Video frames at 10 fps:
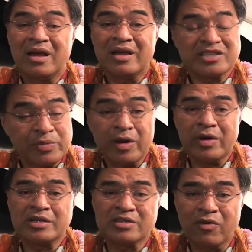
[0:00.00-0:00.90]

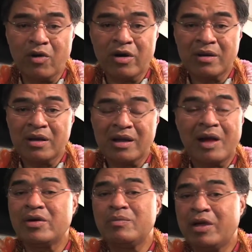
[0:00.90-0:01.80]
experience for
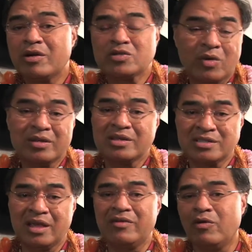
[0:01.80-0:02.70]
county mayors throughout the
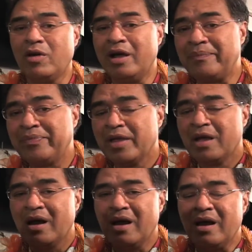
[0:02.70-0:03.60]
state of Hawaii.
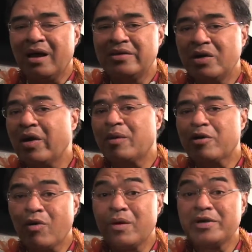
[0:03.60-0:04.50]
Neil
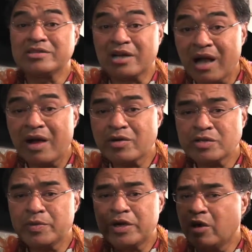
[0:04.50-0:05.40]
Abercrombie as a
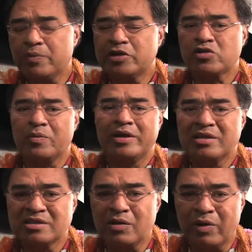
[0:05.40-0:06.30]
congressman helped me
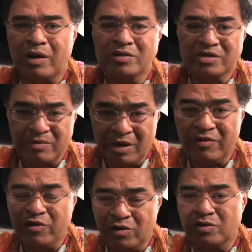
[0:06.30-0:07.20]
tremendously when I was the mayor
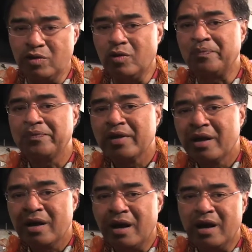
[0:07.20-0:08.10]
of Honolulu.
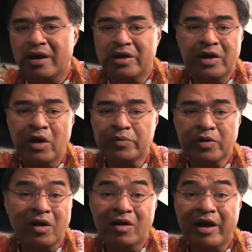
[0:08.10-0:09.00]
He helped
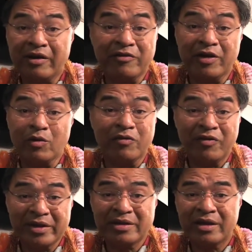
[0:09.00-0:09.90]
with all kinds of federal
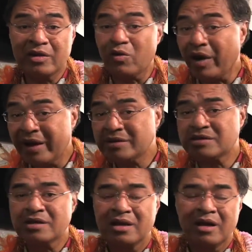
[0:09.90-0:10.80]
funding, grants,
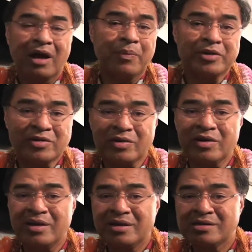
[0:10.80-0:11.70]

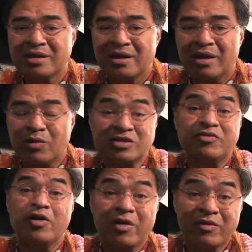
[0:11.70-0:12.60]
opportunities, was
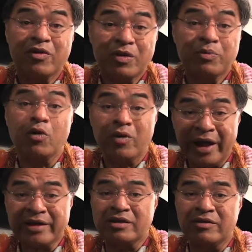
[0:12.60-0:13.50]
very, very
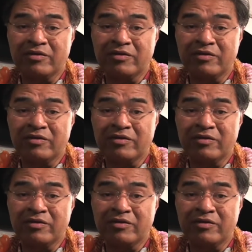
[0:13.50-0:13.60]
proactive.